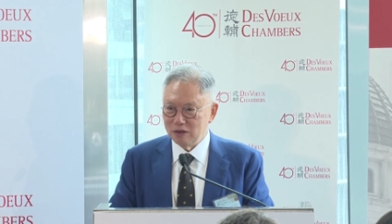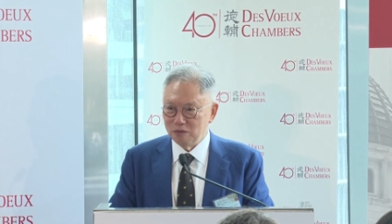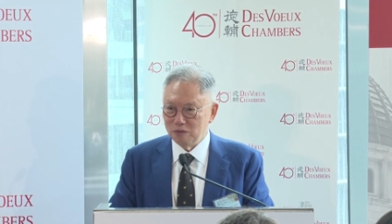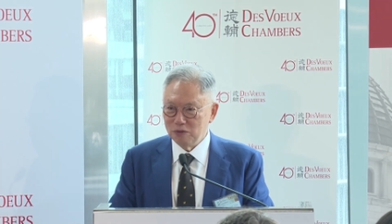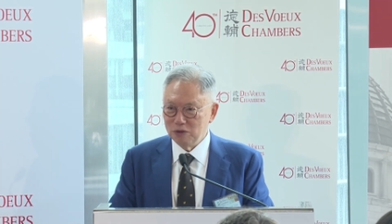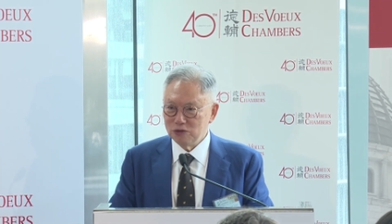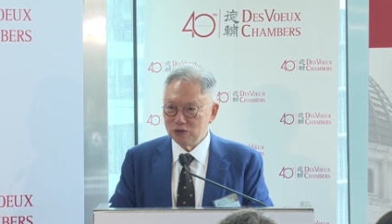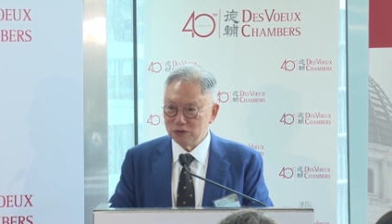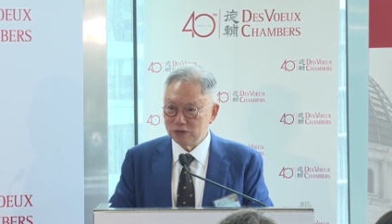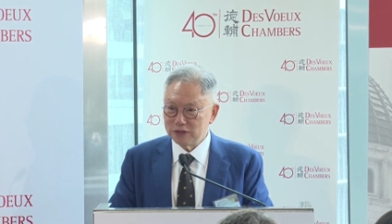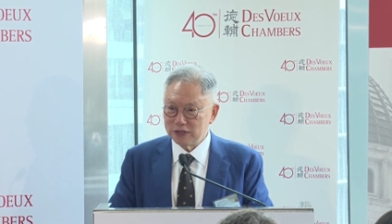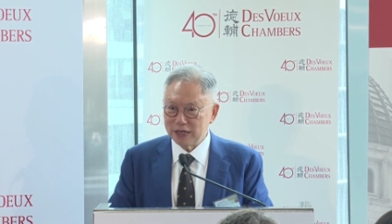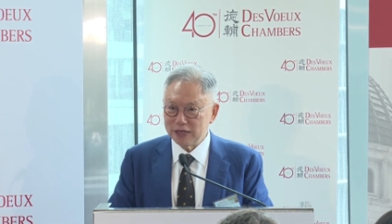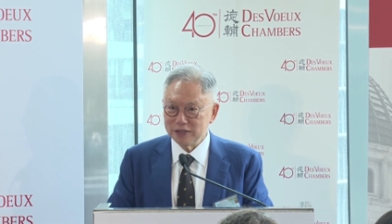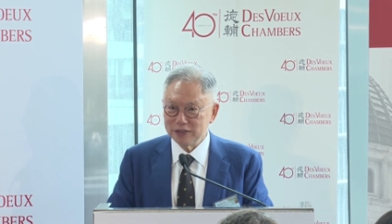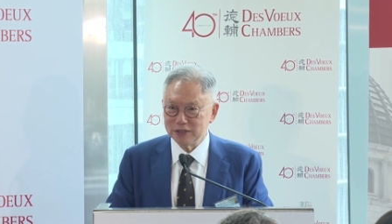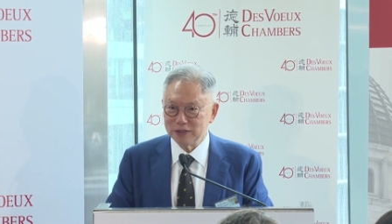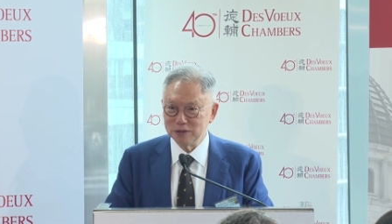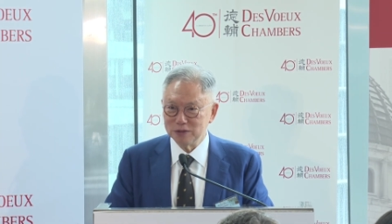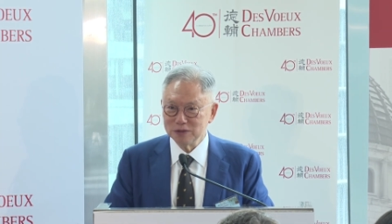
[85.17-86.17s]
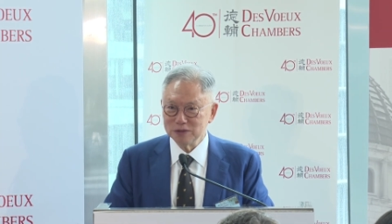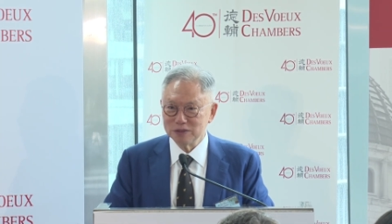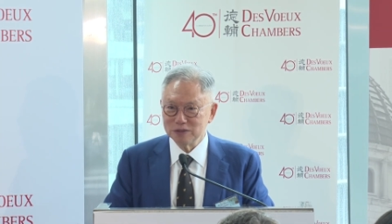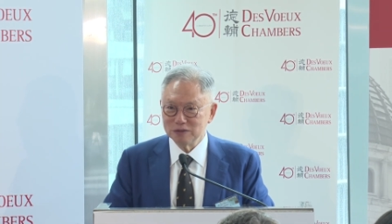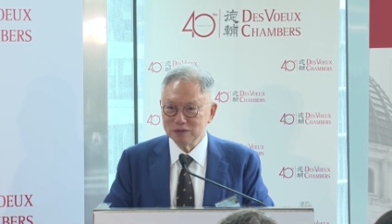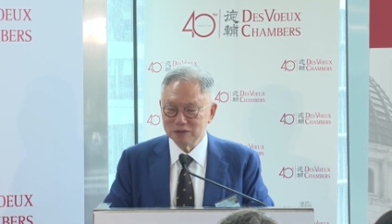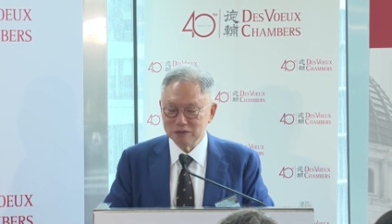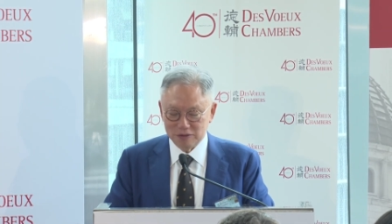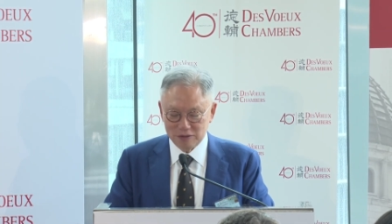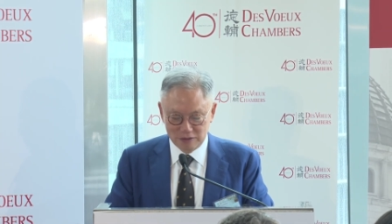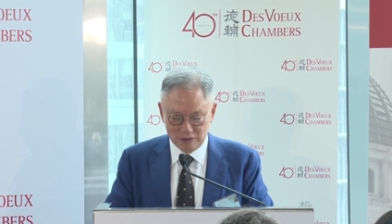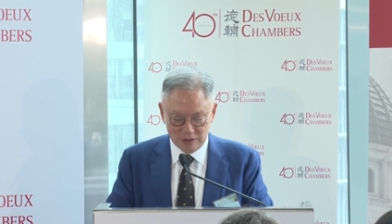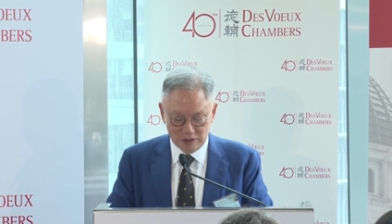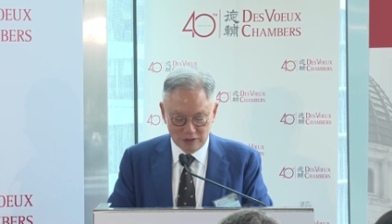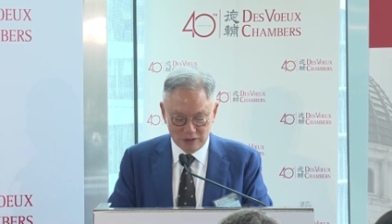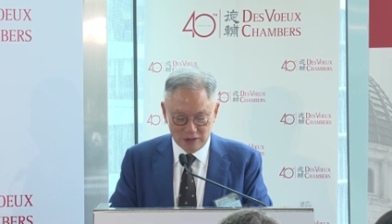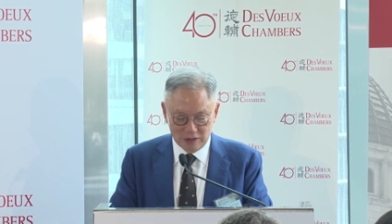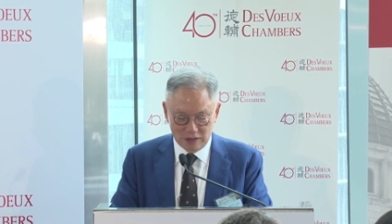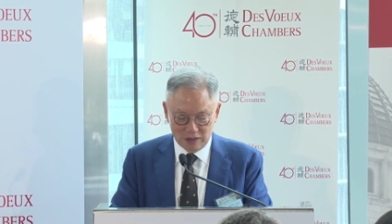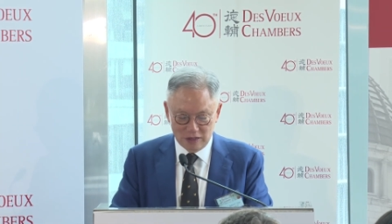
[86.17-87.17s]
We should thank those
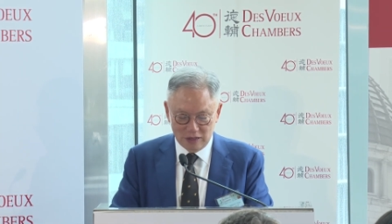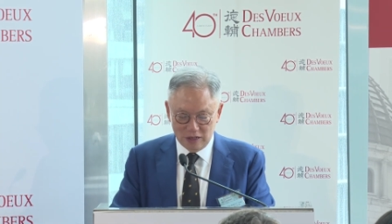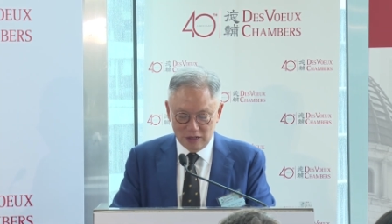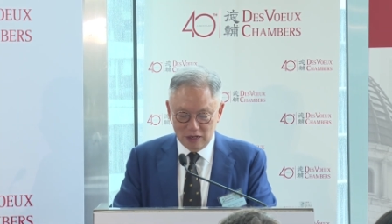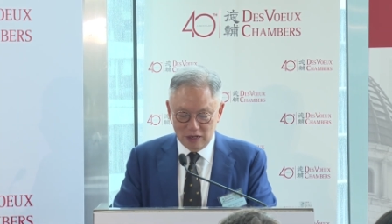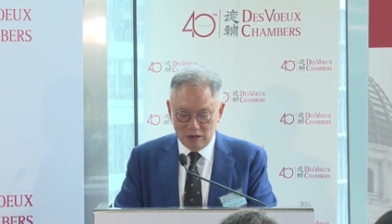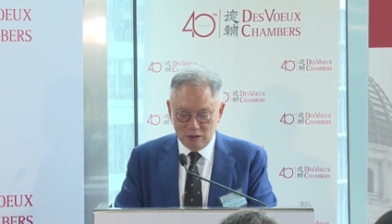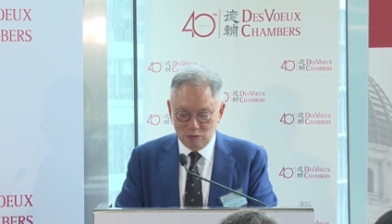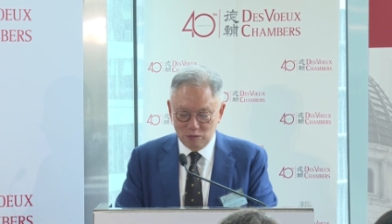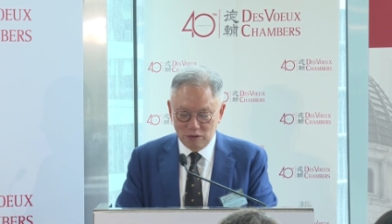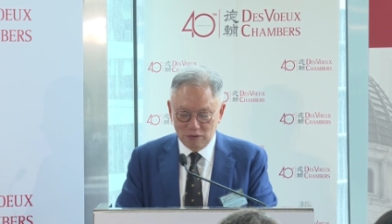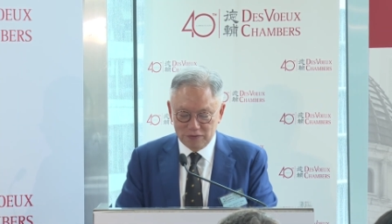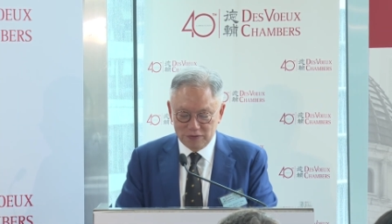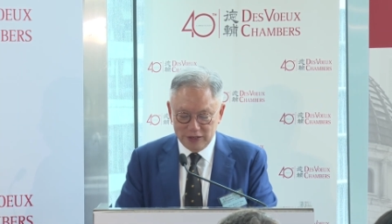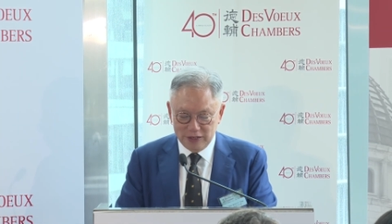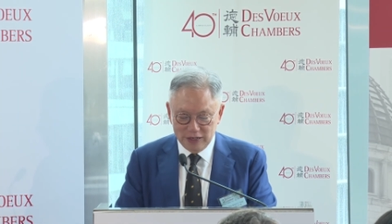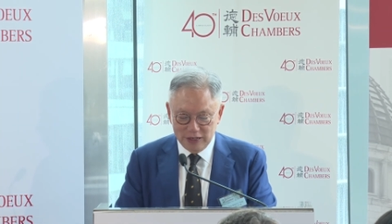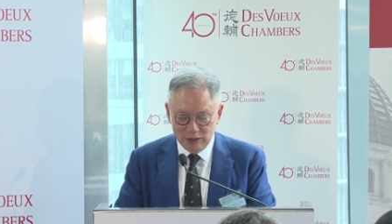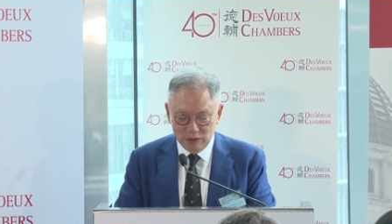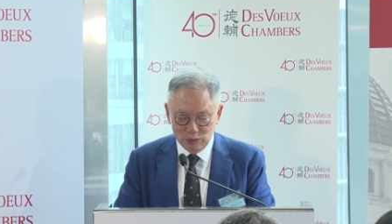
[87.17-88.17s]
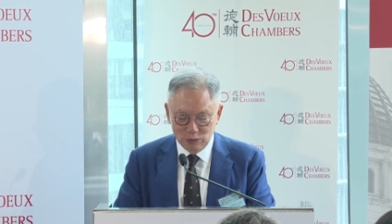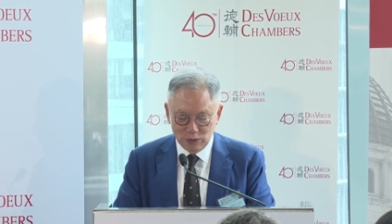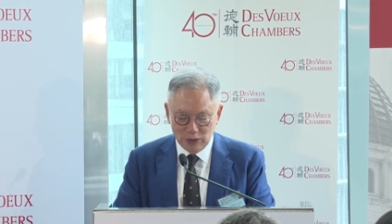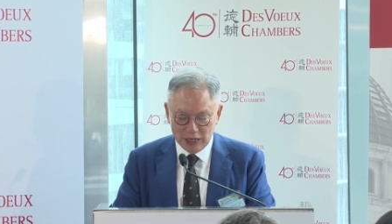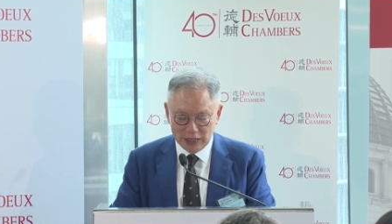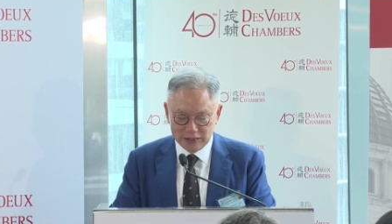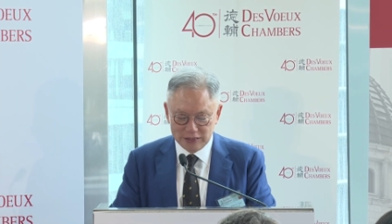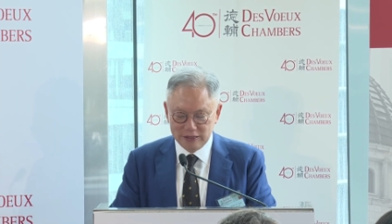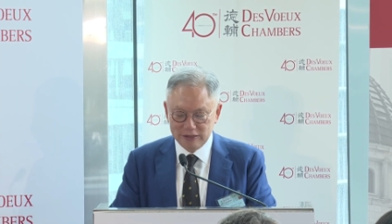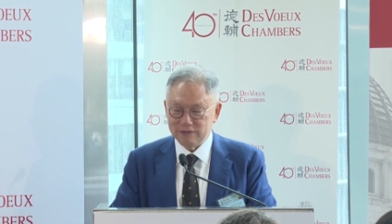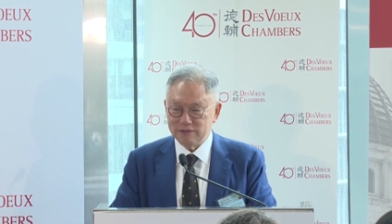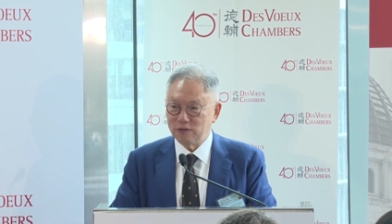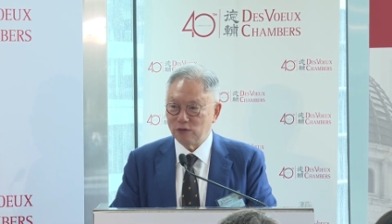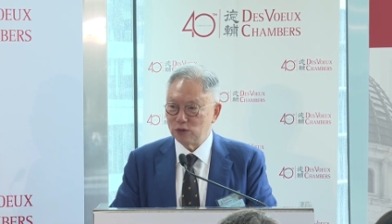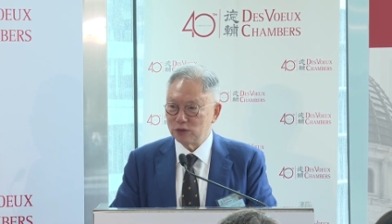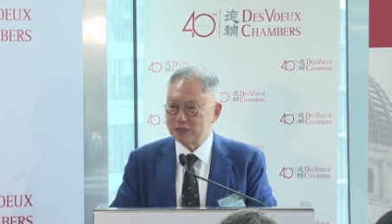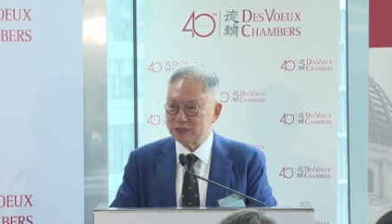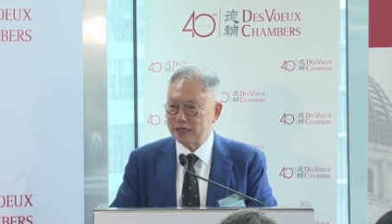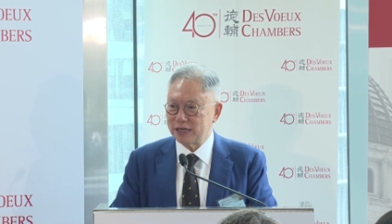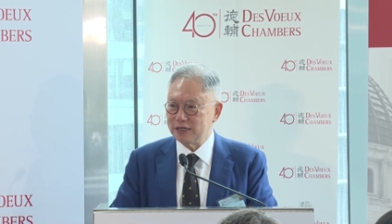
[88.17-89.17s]
the, who had the
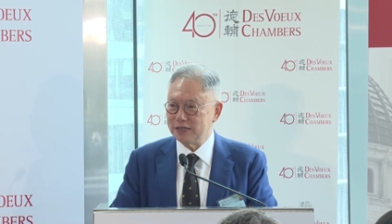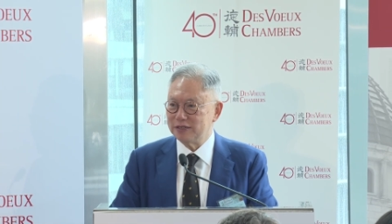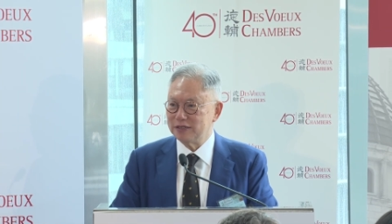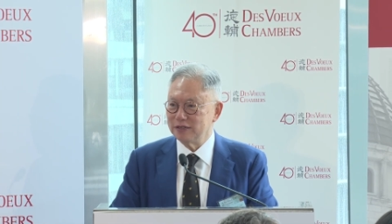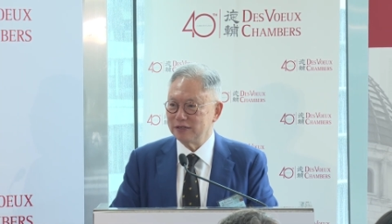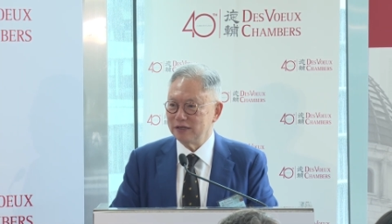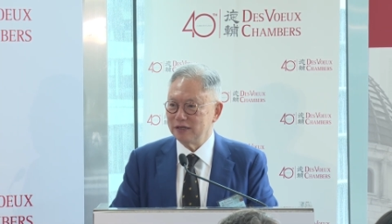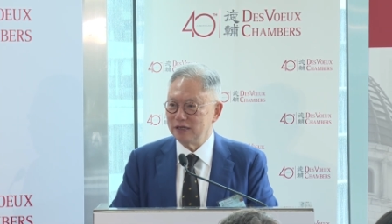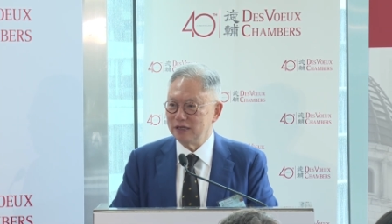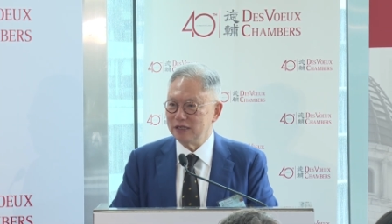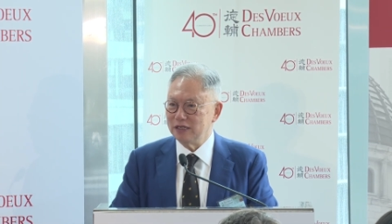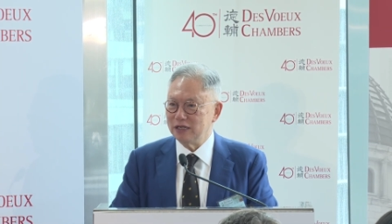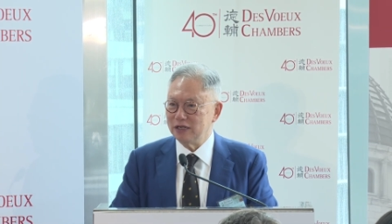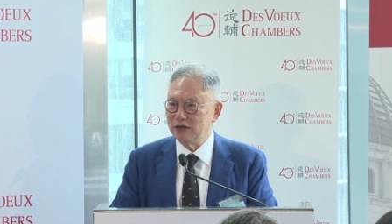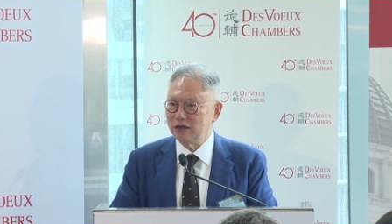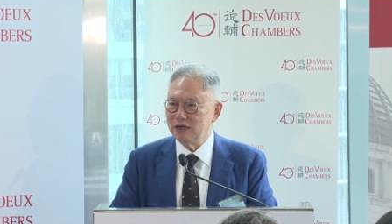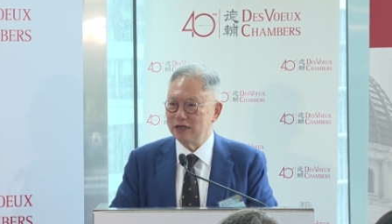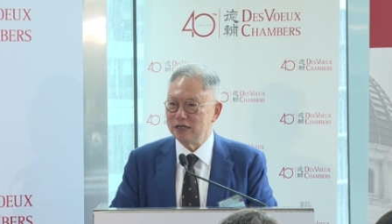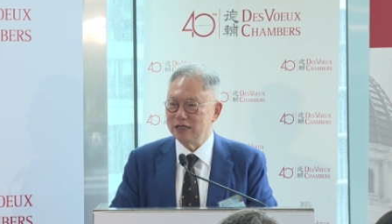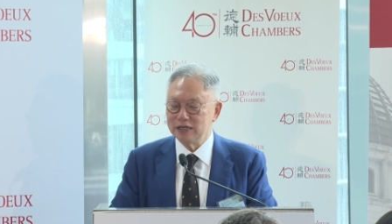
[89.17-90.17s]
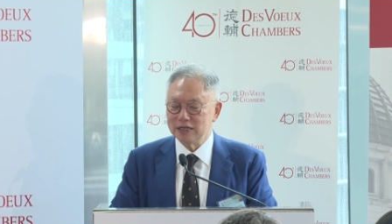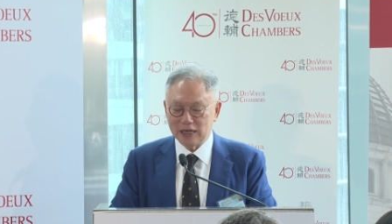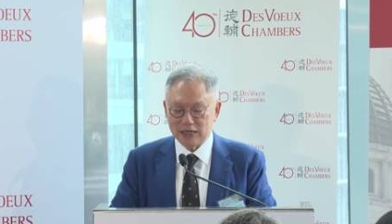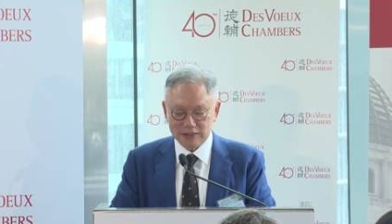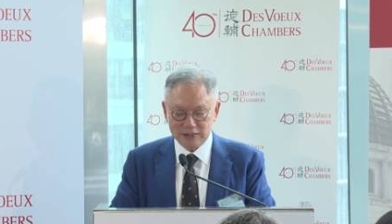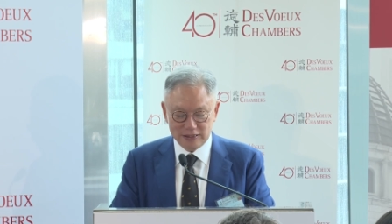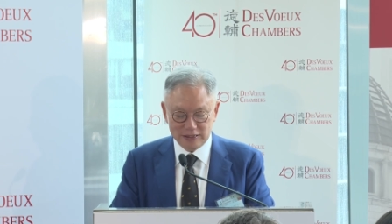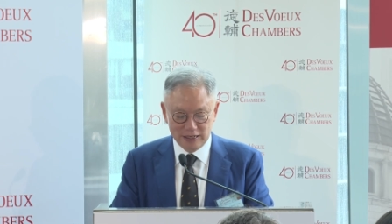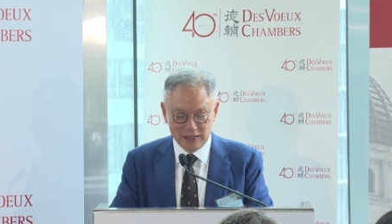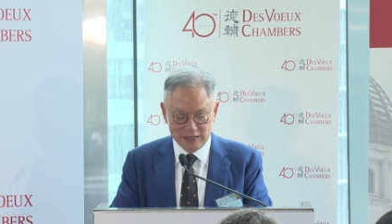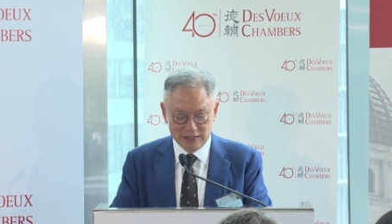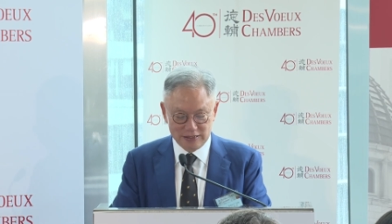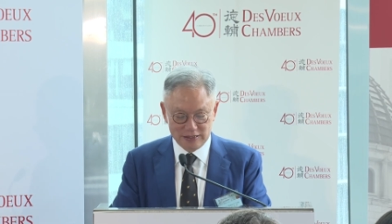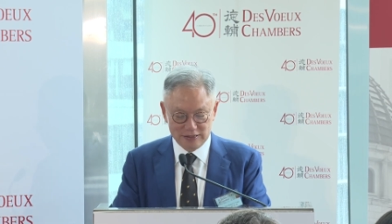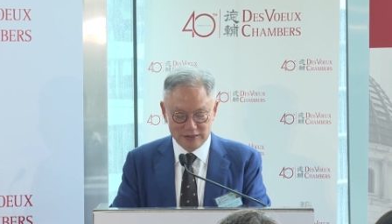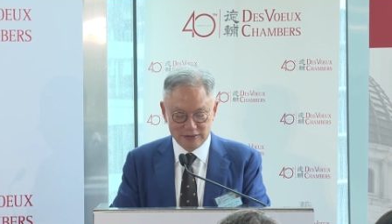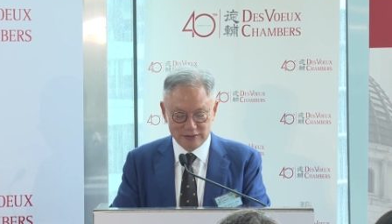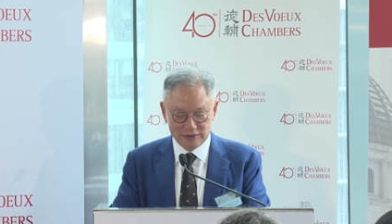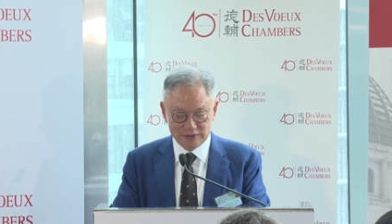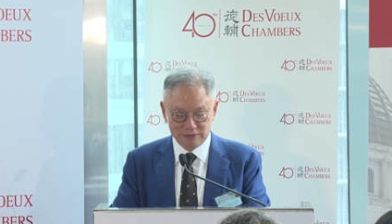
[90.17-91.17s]
foresight in the early
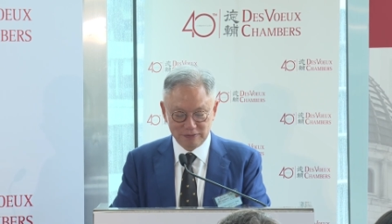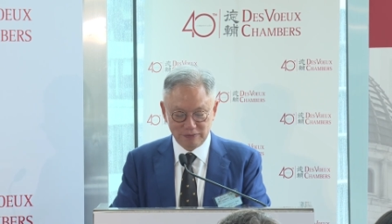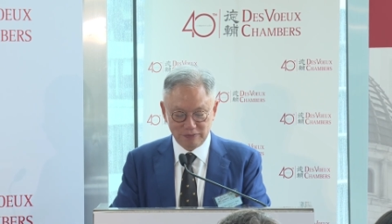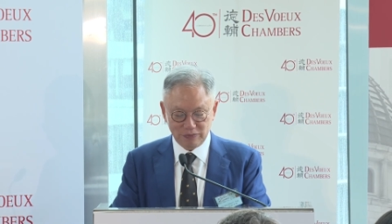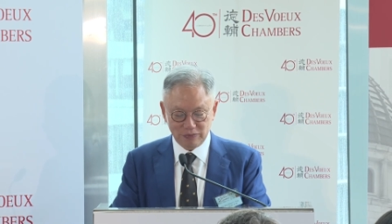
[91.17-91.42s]
1980s